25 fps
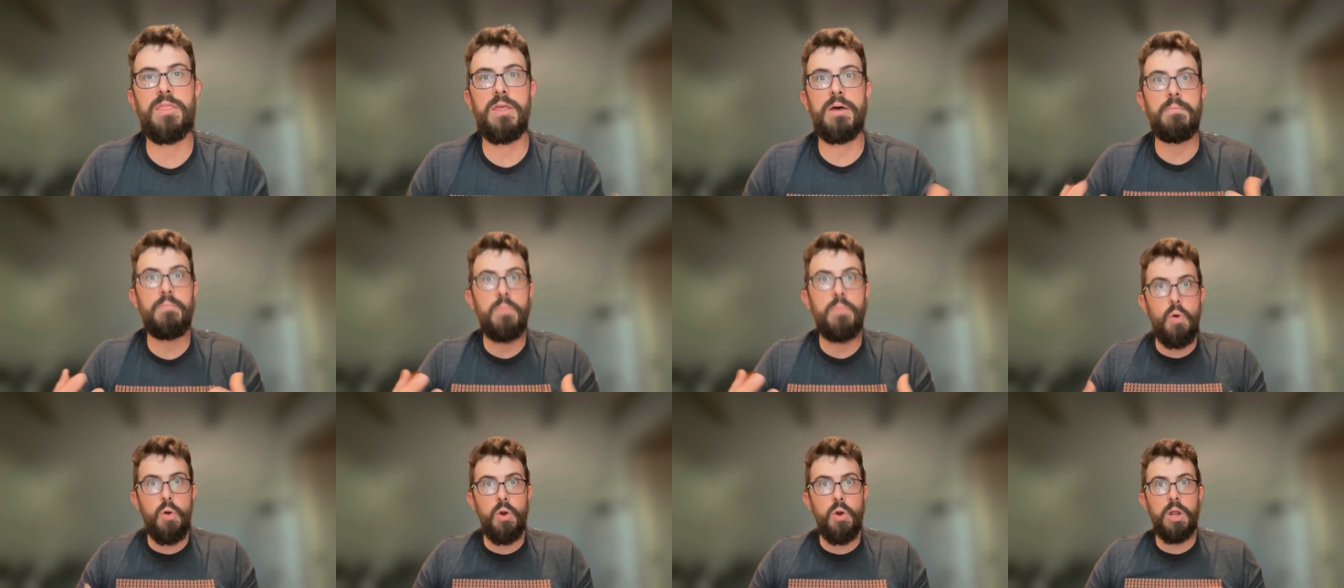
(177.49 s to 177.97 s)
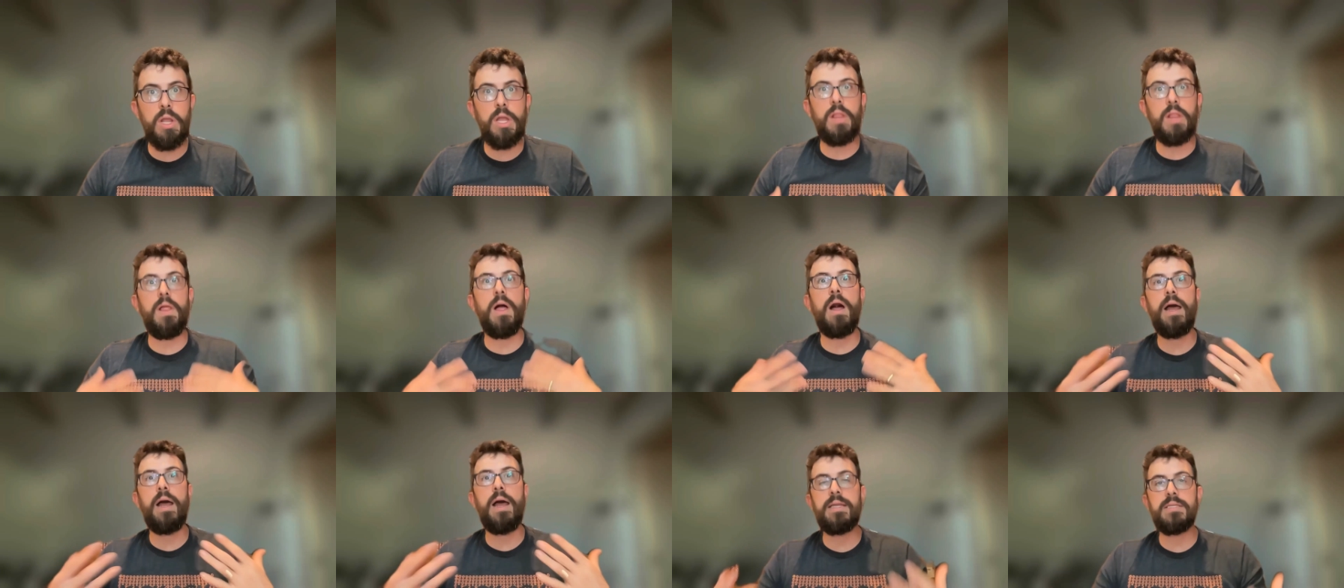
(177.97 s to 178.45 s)
the more
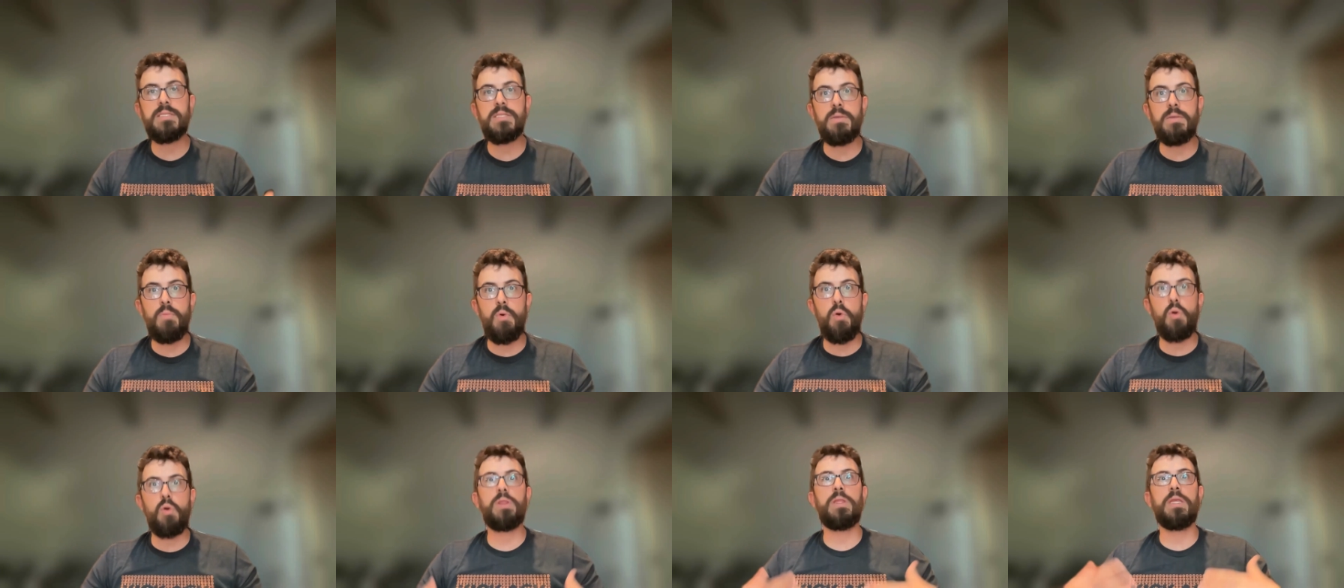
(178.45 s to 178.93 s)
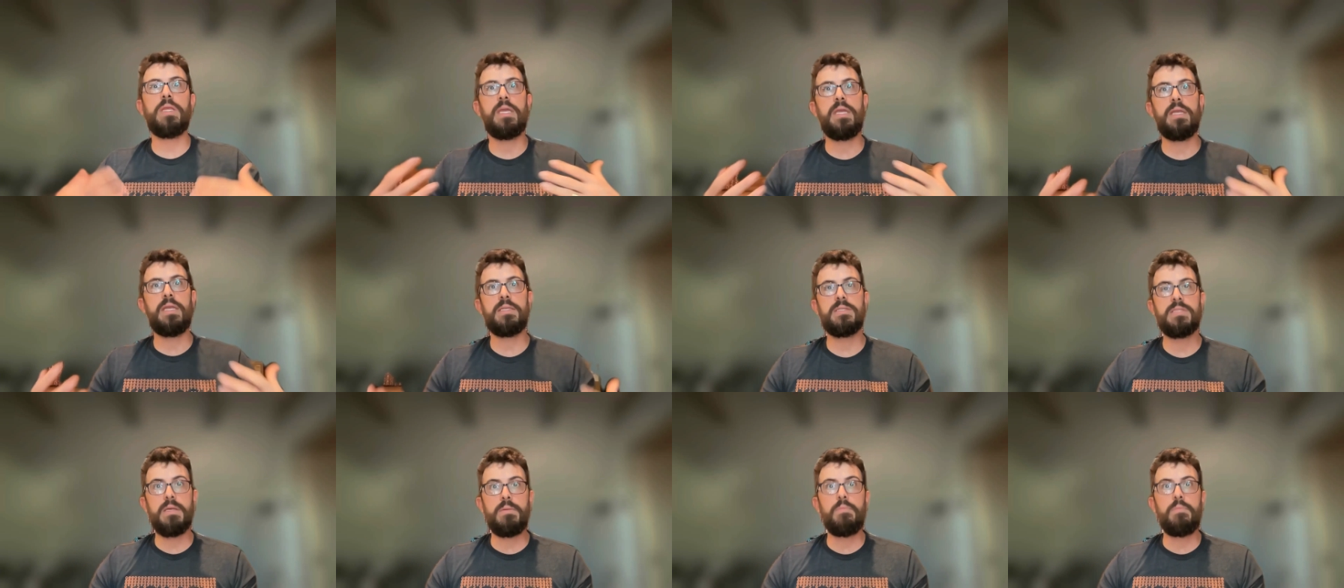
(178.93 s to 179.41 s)
clients, the more
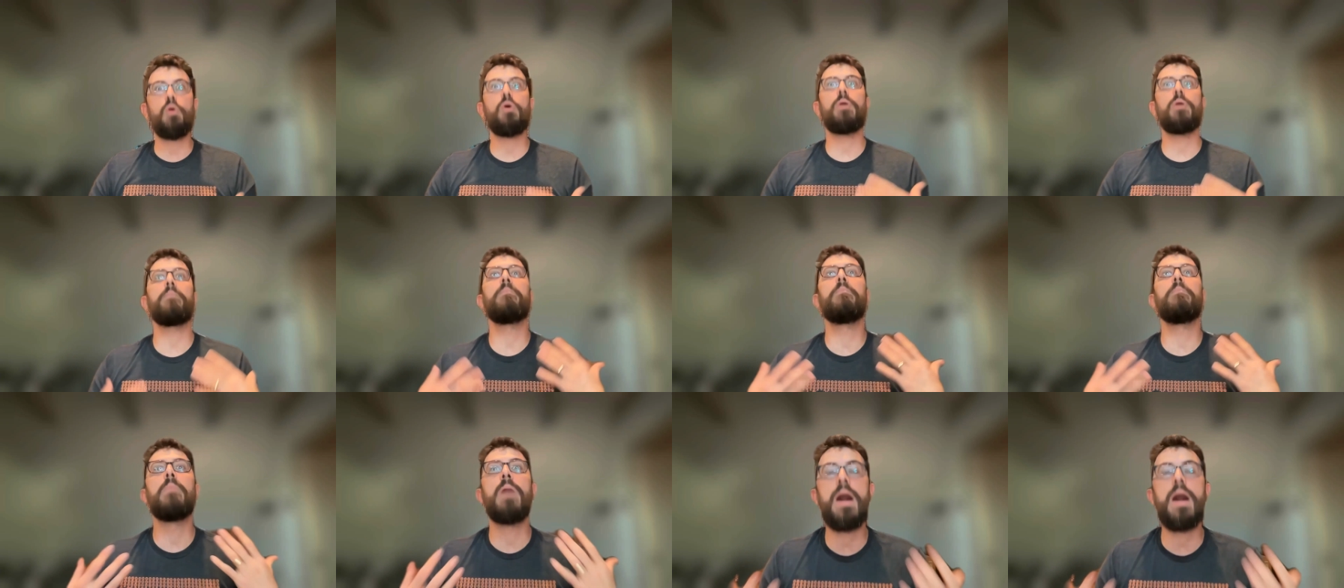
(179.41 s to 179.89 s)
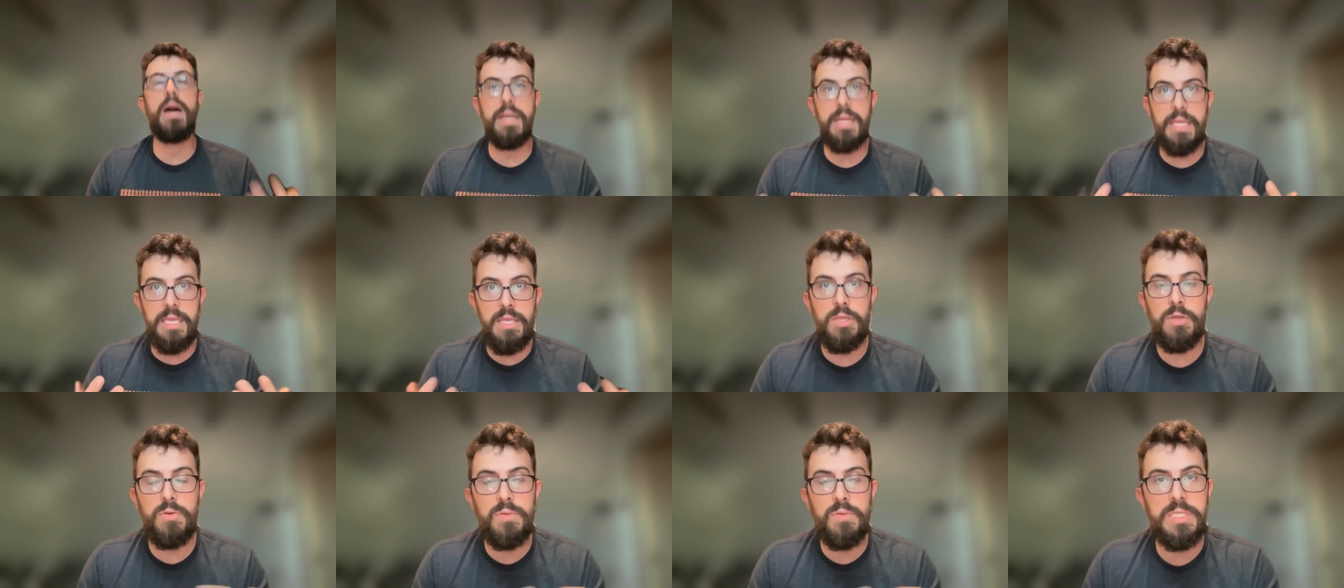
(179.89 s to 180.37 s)
leads, the more
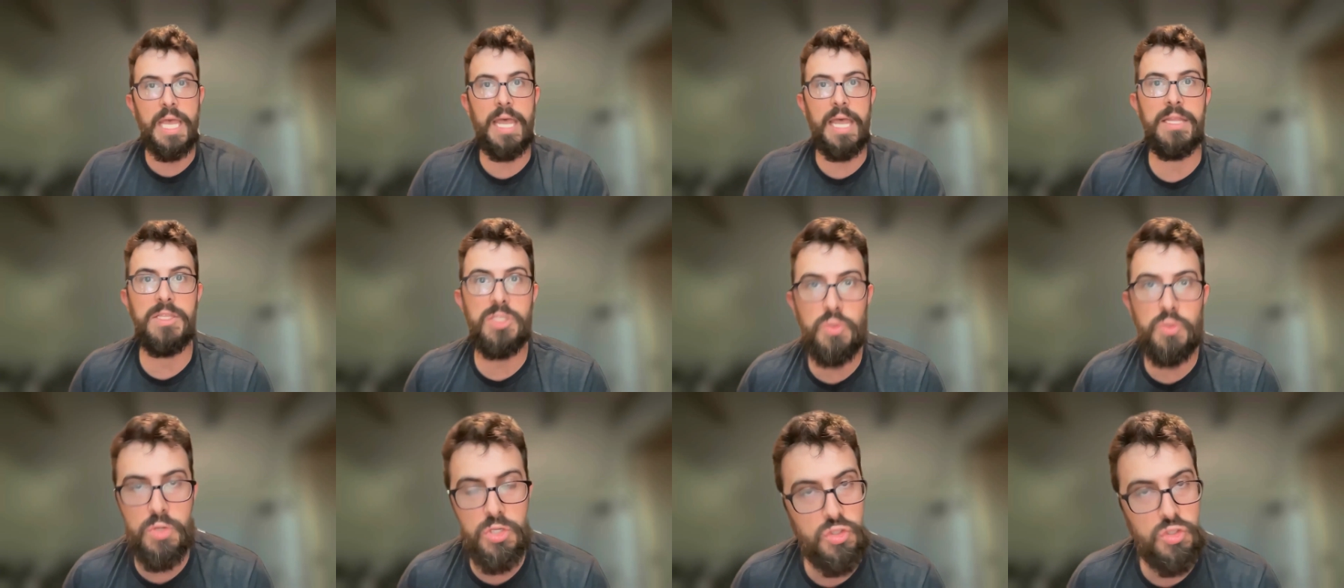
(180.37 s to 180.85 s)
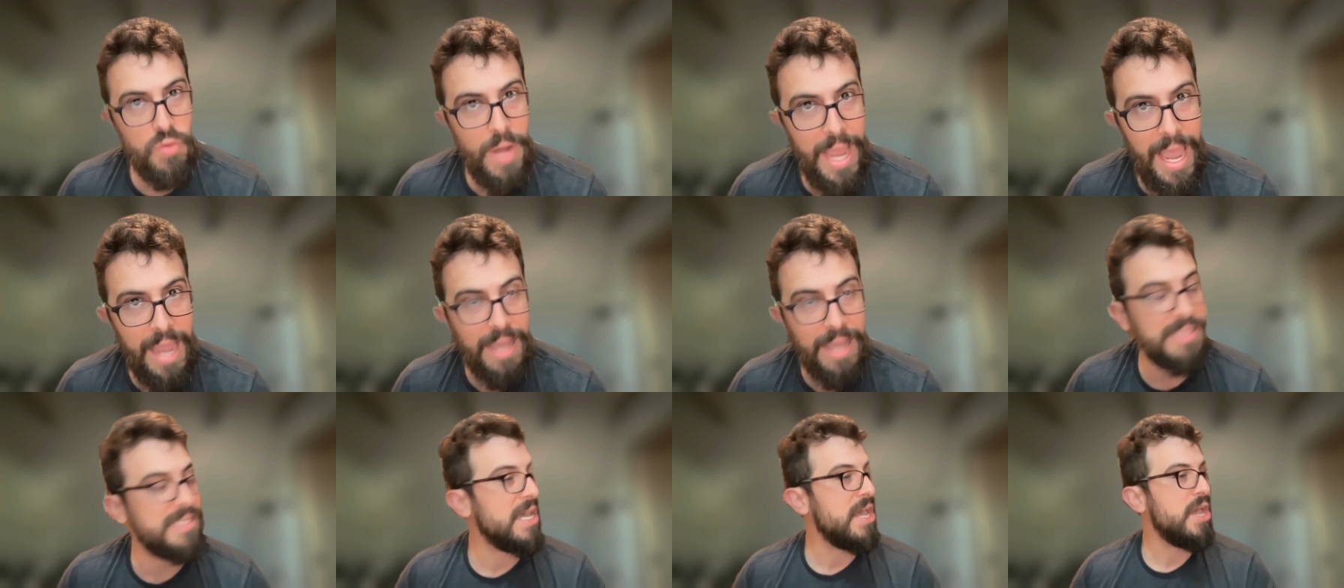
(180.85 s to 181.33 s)
money you tend to
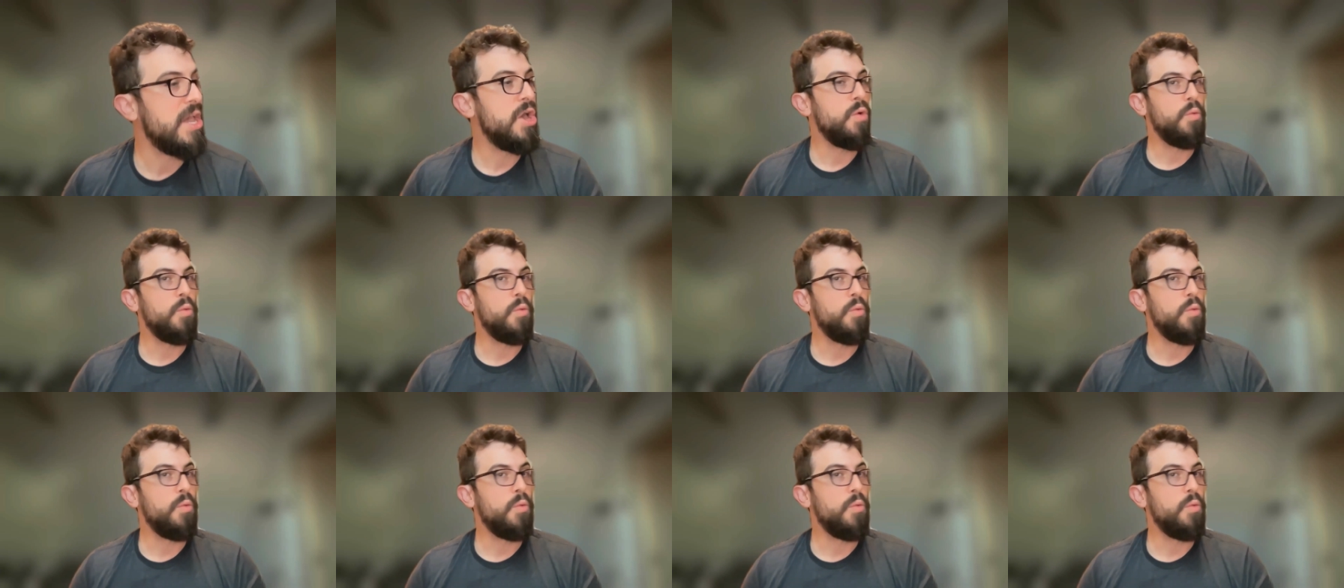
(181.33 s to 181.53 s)
attract.